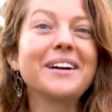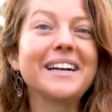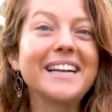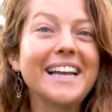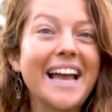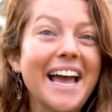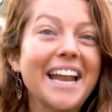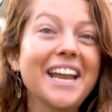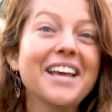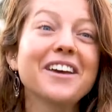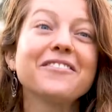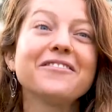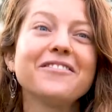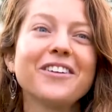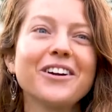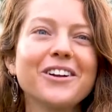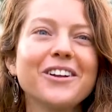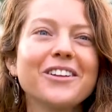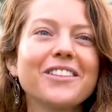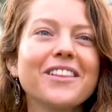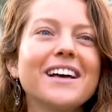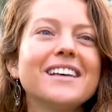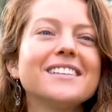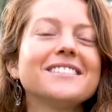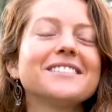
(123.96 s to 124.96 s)
organic
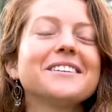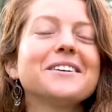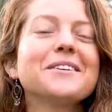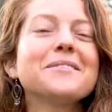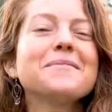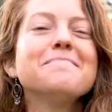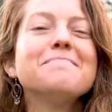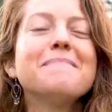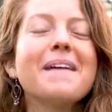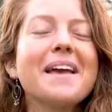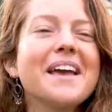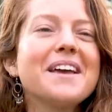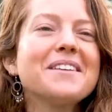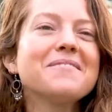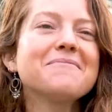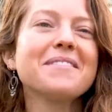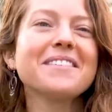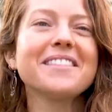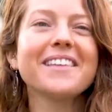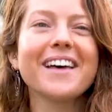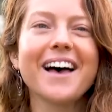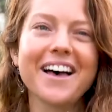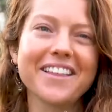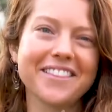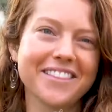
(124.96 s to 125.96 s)
fertilizer made
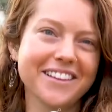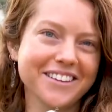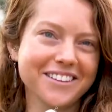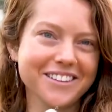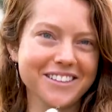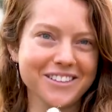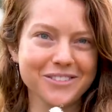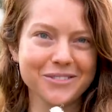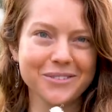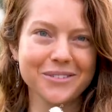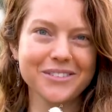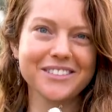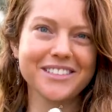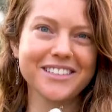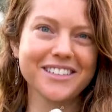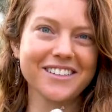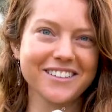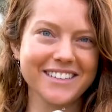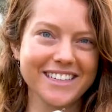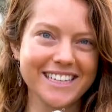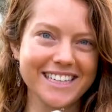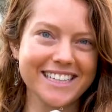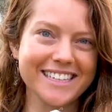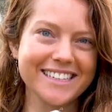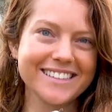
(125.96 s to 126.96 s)
with ethically sourced
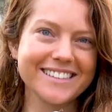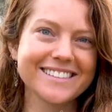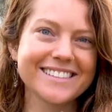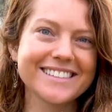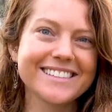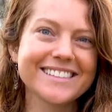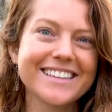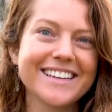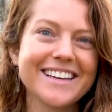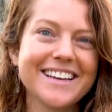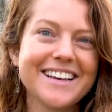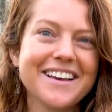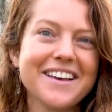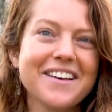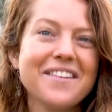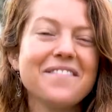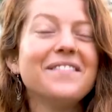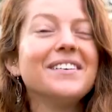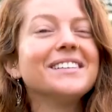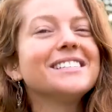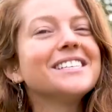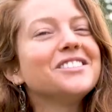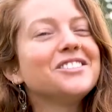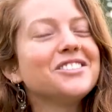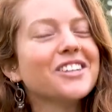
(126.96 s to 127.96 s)
ingredients.
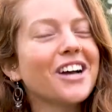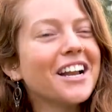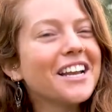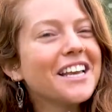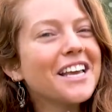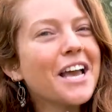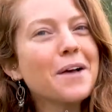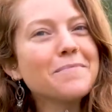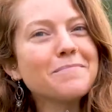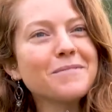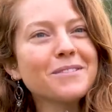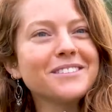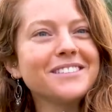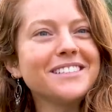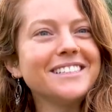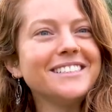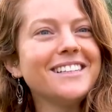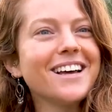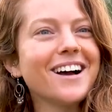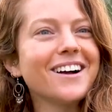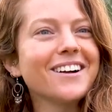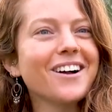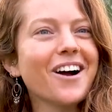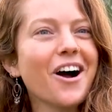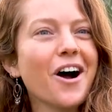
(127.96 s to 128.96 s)
Visit
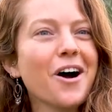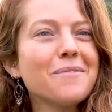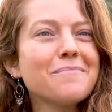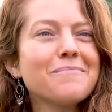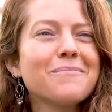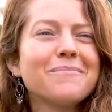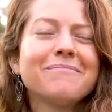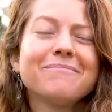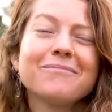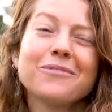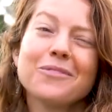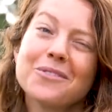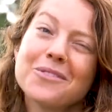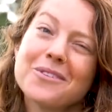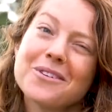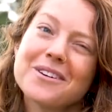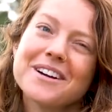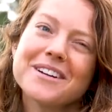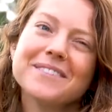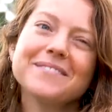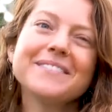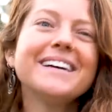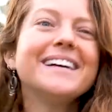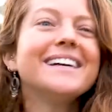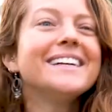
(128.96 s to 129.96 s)
johnnyappleseed.com
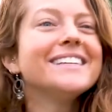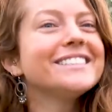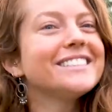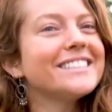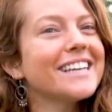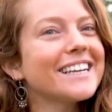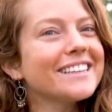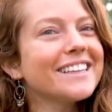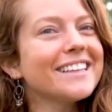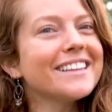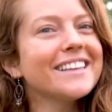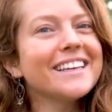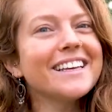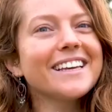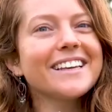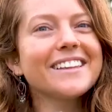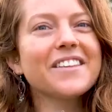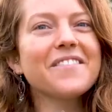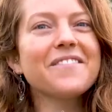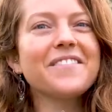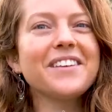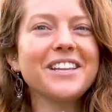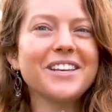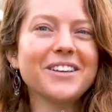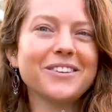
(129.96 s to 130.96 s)
or check the link in
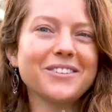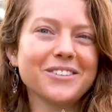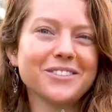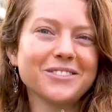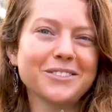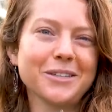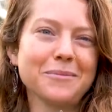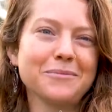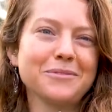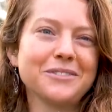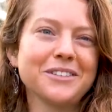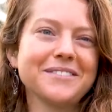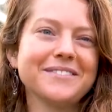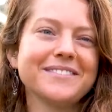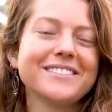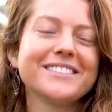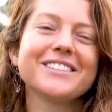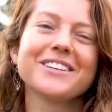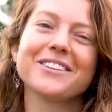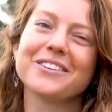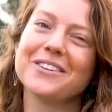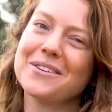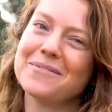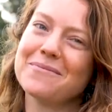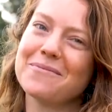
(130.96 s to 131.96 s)
the video description
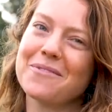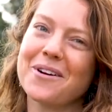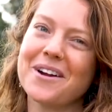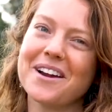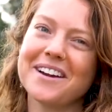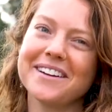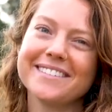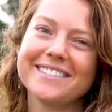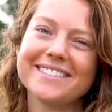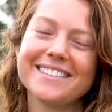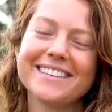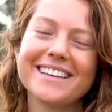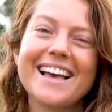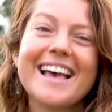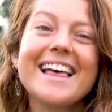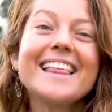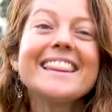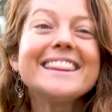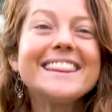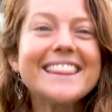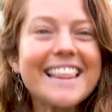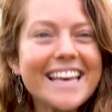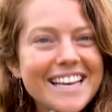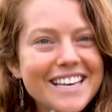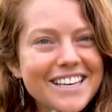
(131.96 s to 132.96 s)
to learn more.
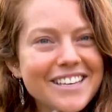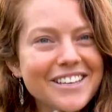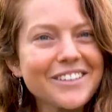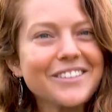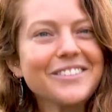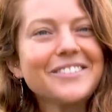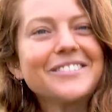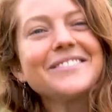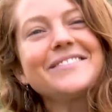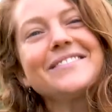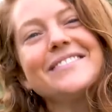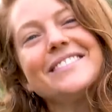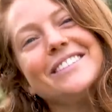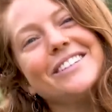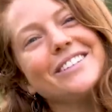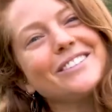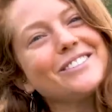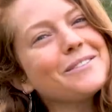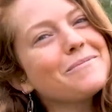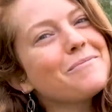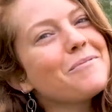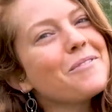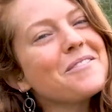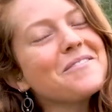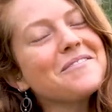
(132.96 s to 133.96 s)
Thank you. Your
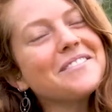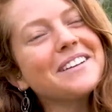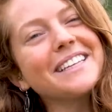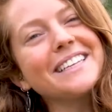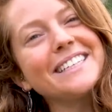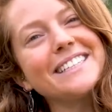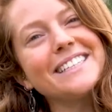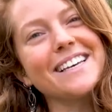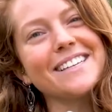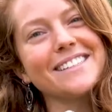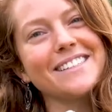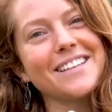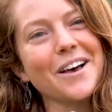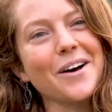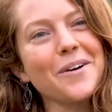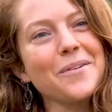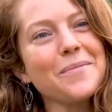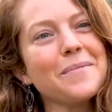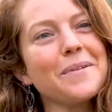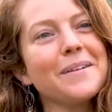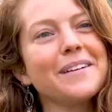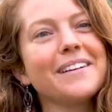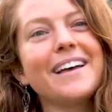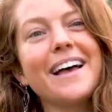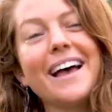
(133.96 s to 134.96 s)
support really does help.
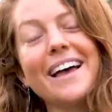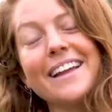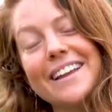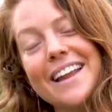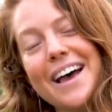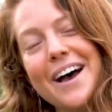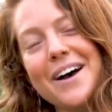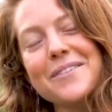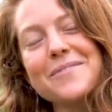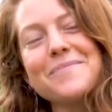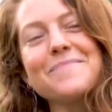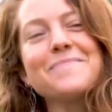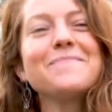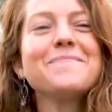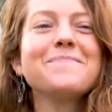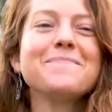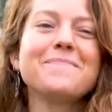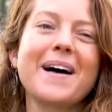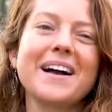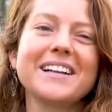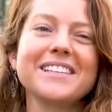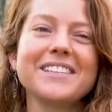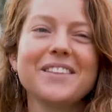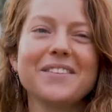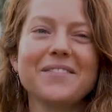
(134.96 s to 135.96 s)
And now,
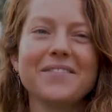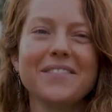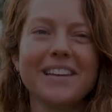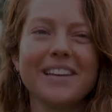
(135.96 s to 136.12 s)
back to the